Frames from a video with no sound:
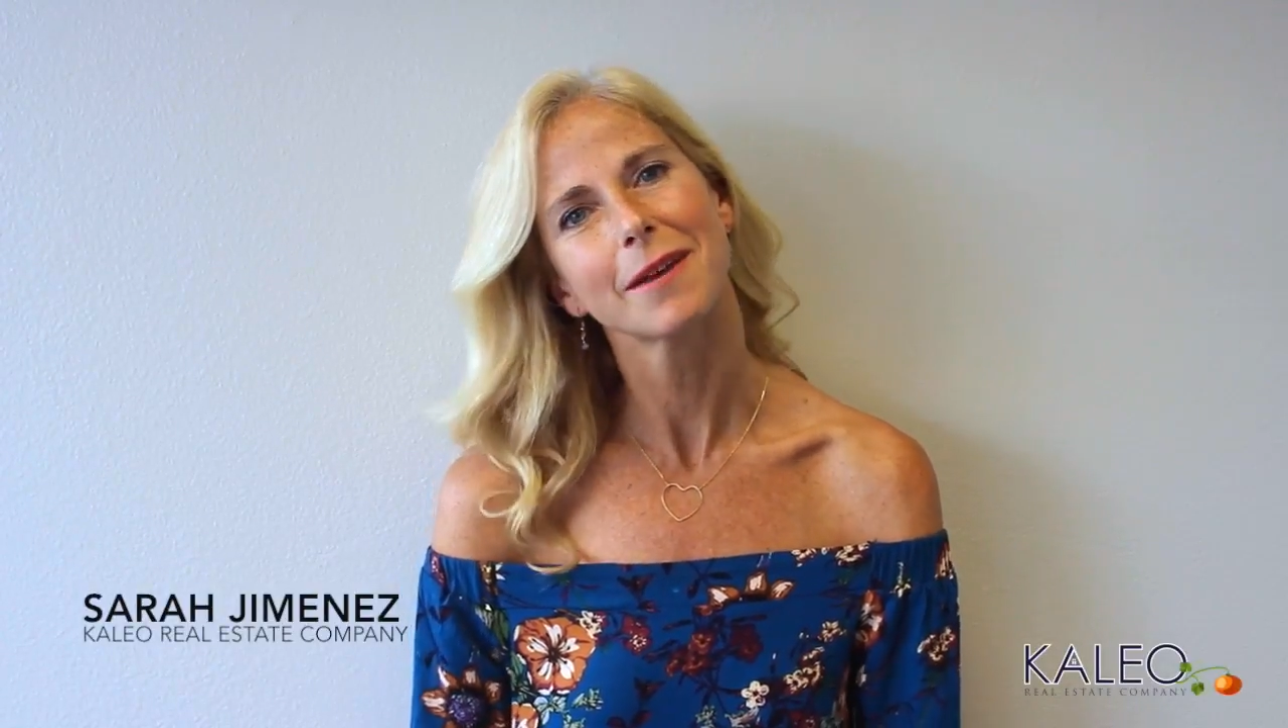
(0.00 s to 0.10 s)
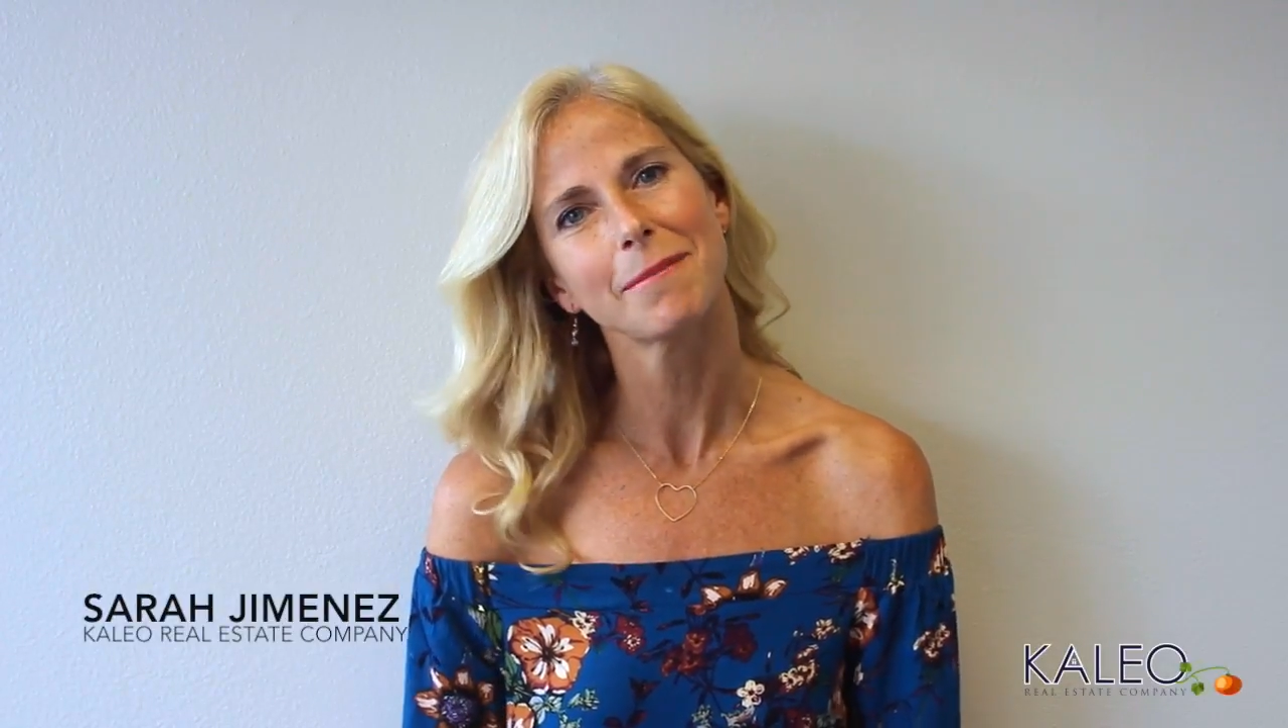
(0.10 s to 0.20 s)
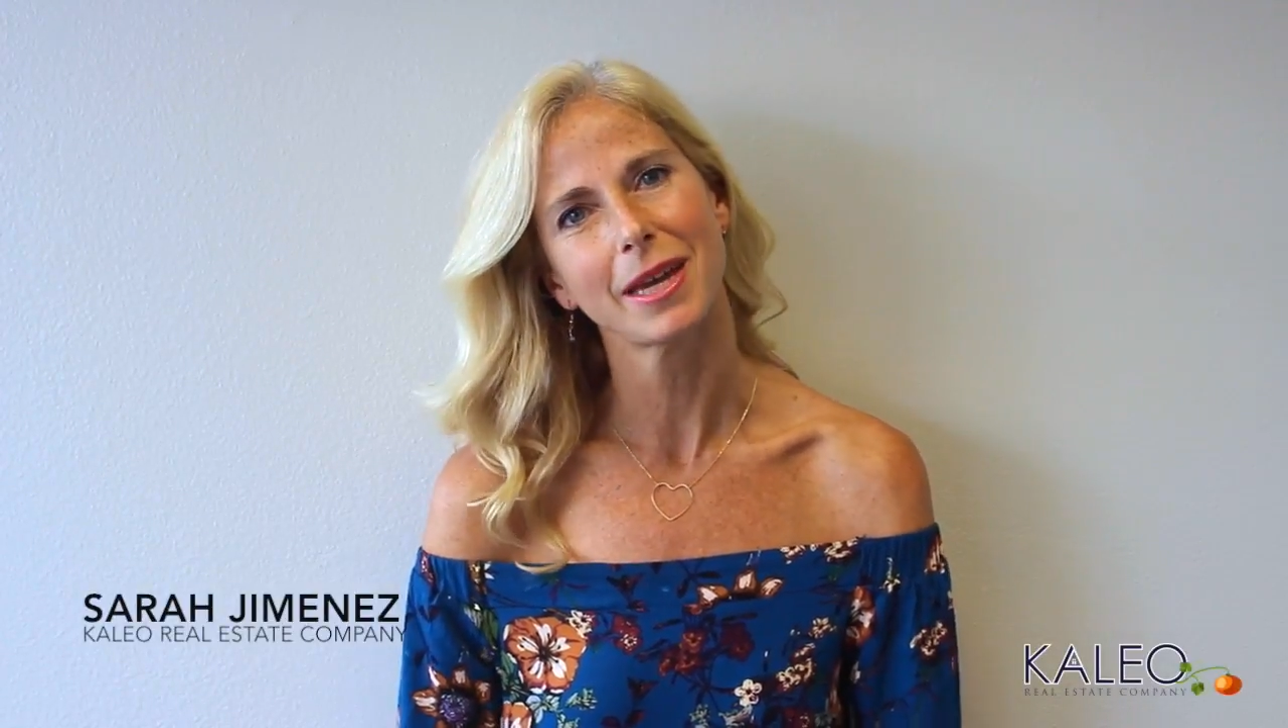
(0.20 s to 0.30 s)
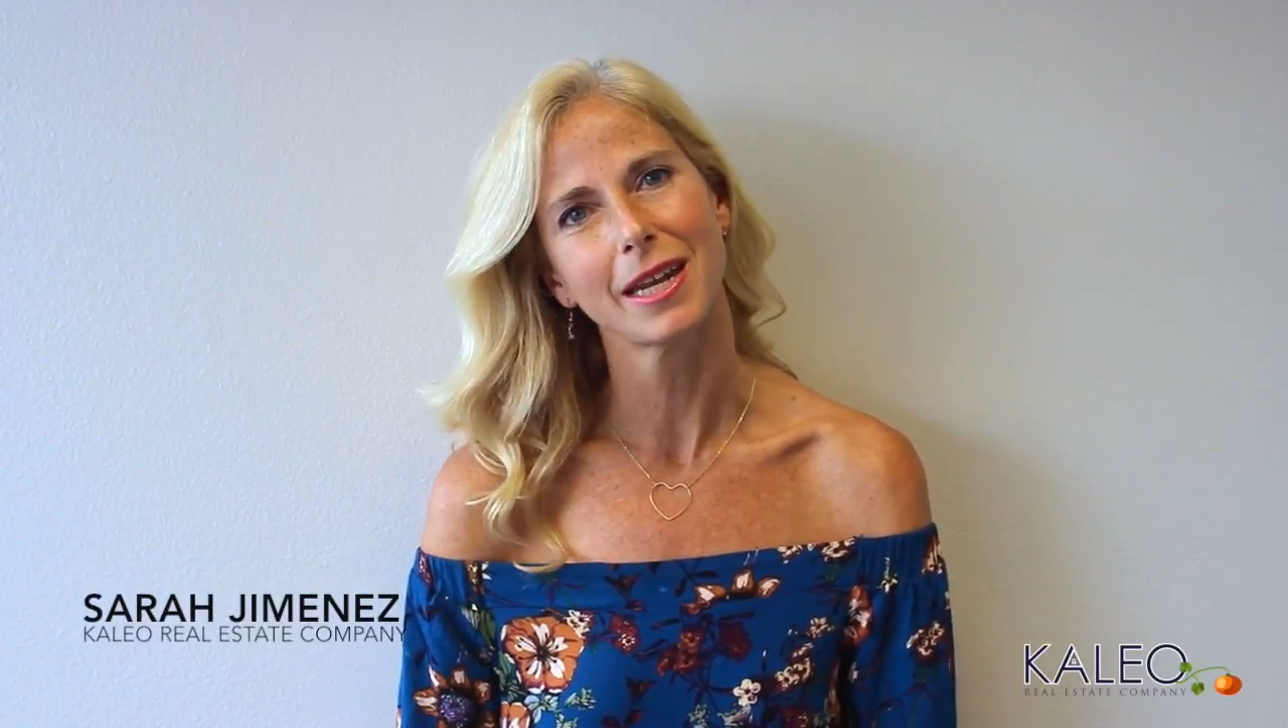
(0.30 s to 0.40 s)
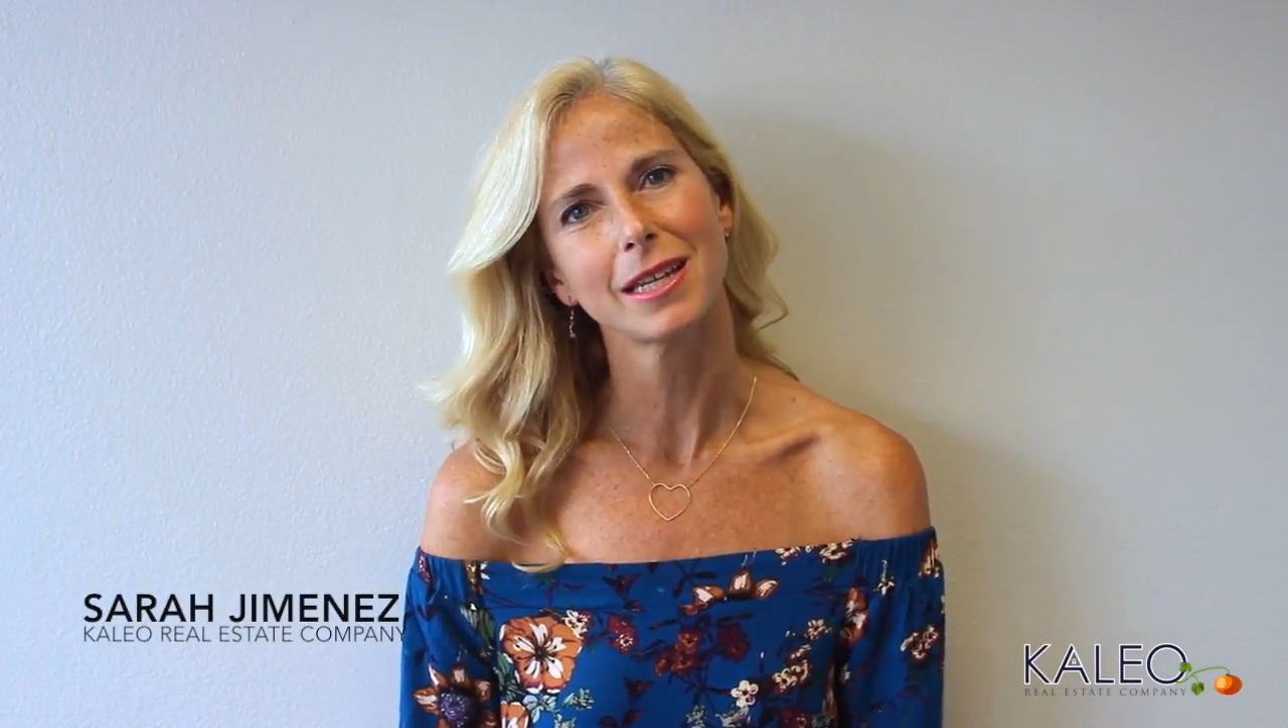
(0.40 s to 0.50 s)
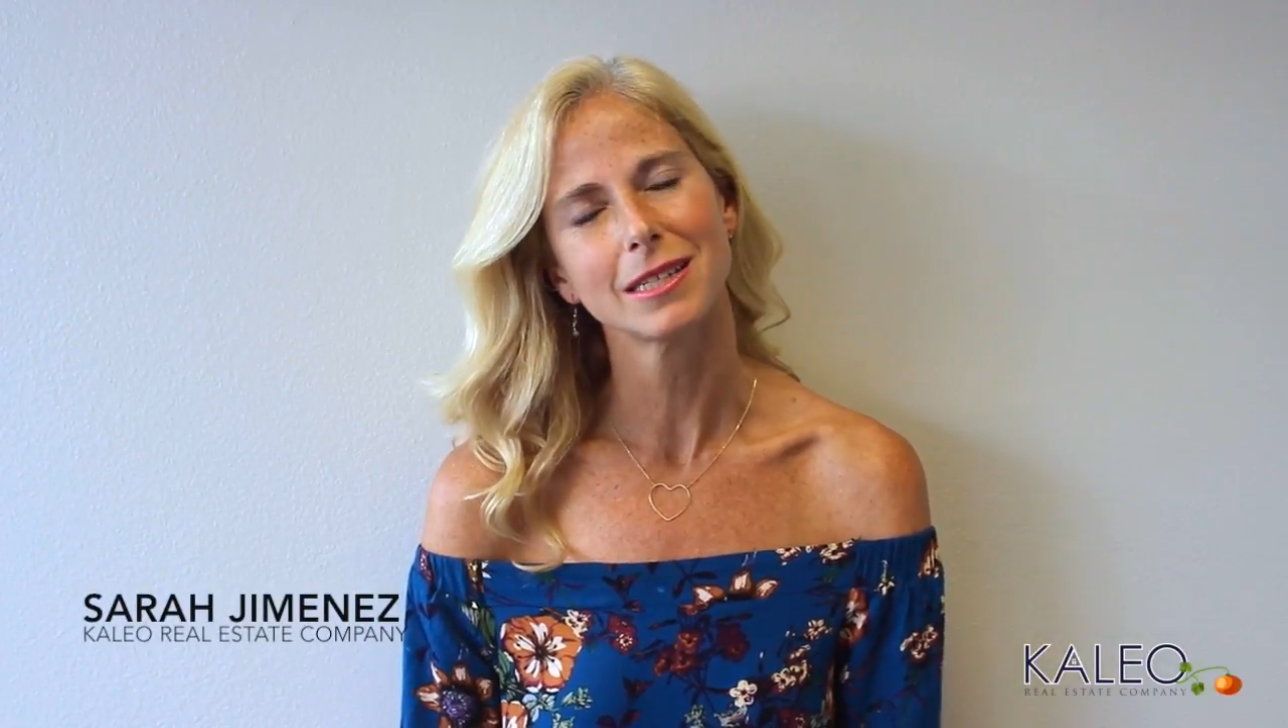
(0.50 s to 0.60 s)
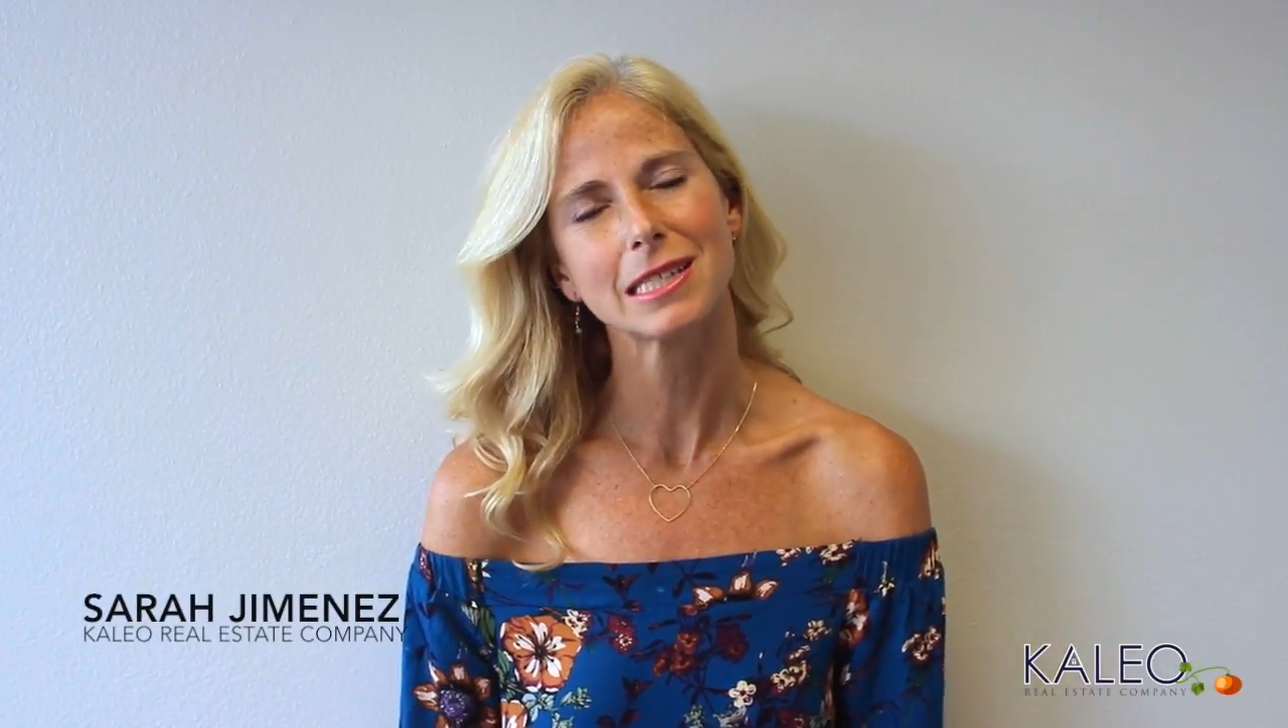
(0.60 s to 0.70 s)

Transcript: a minute